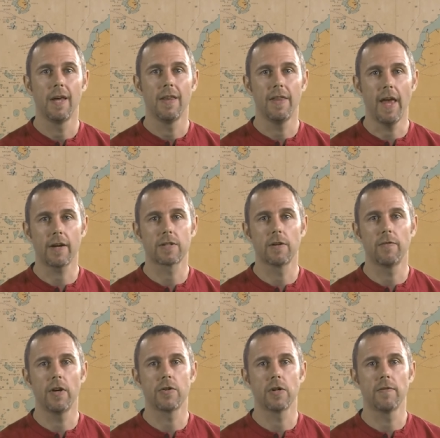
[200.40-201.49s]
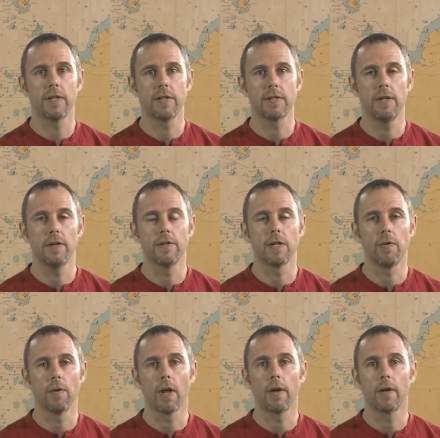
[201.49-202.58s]
the excavation of antecedents, if you
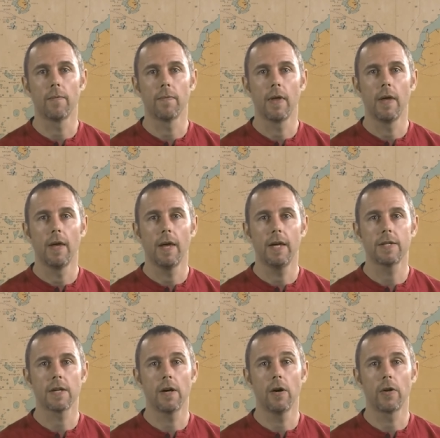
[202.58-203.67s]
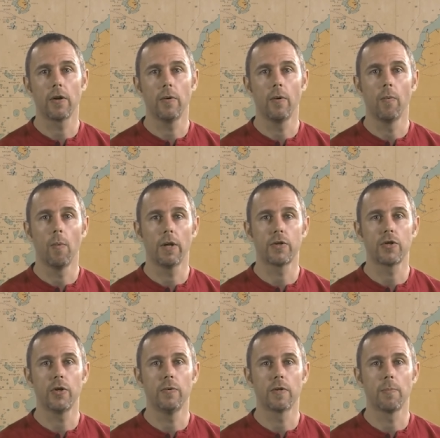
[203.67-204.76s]
like, is, I argue, well
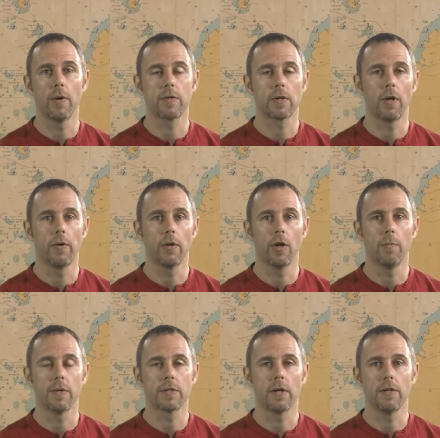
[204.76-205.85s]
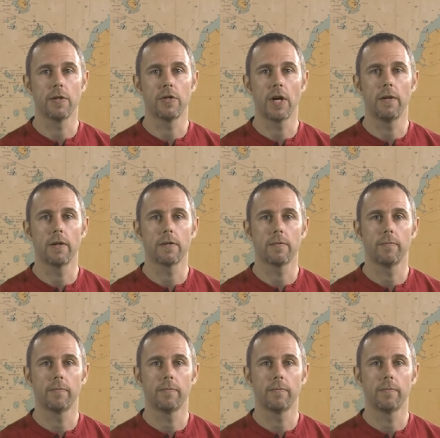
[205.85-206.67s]
attuned to post-colonial urban studies agendas.